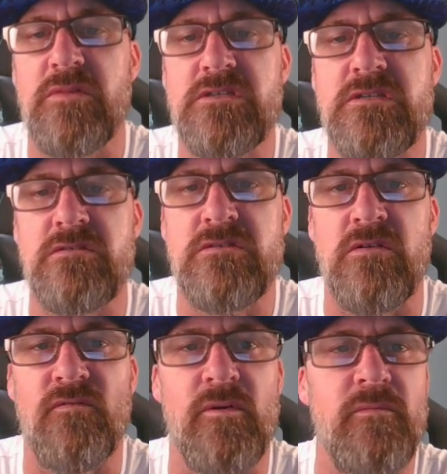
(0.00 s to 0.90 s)
but still
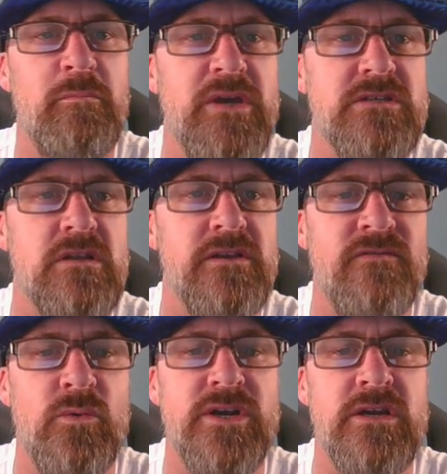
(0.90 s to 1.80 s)
sold for basically
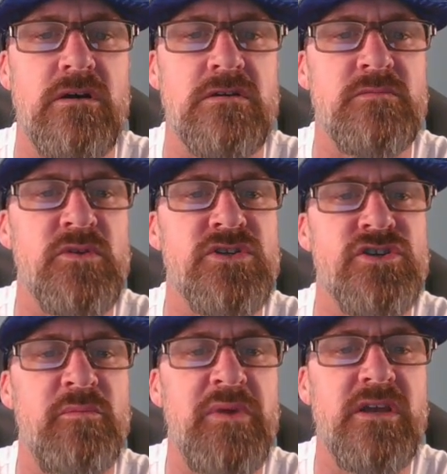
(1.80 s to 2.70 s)
$40 plus
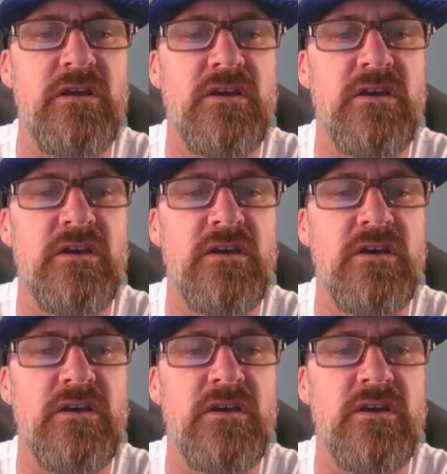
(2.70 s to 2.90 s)
shipping.